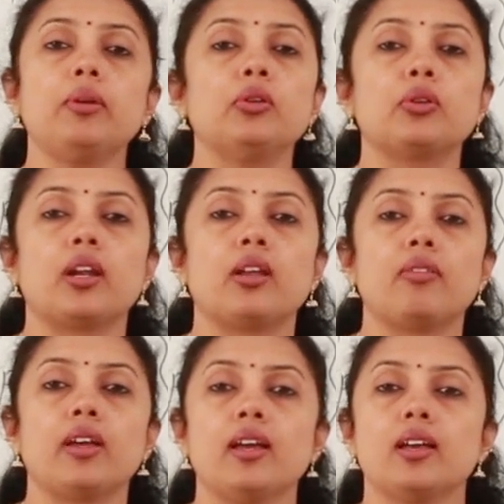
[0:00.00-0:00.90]
me to run
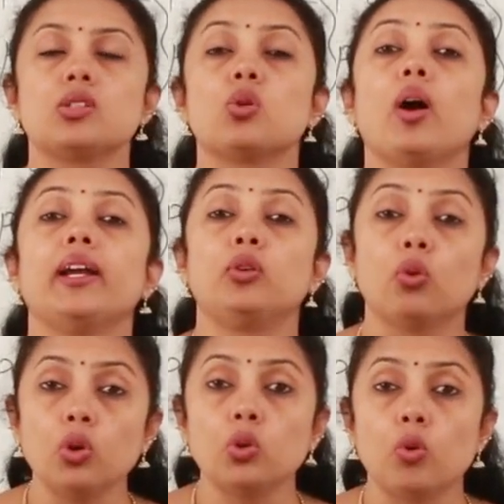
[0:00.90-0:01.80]
away. So I
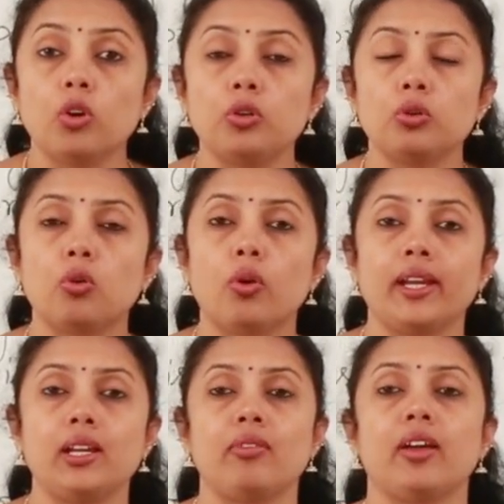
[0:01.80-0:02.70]
don't want to go
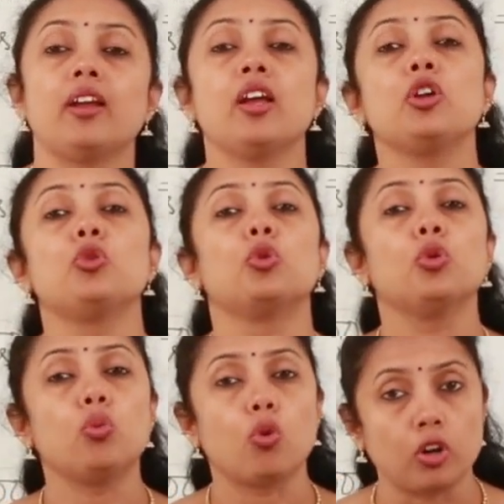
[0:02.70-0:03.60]
anywhere. You
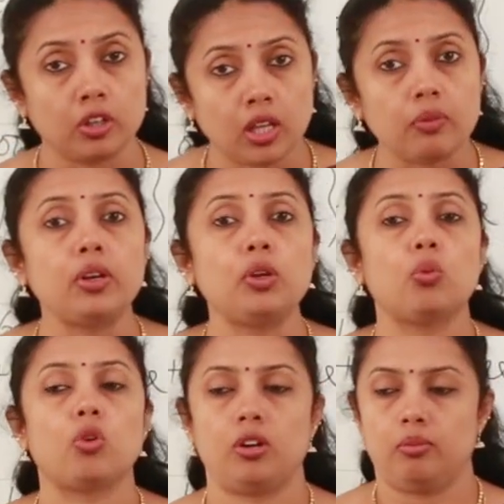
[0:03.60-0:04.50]
do whatever you
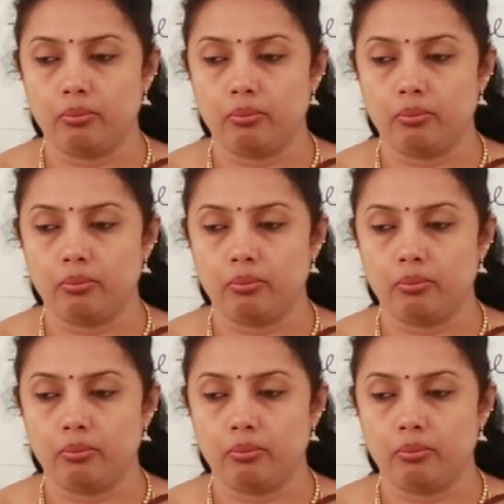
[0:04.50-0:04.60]
want,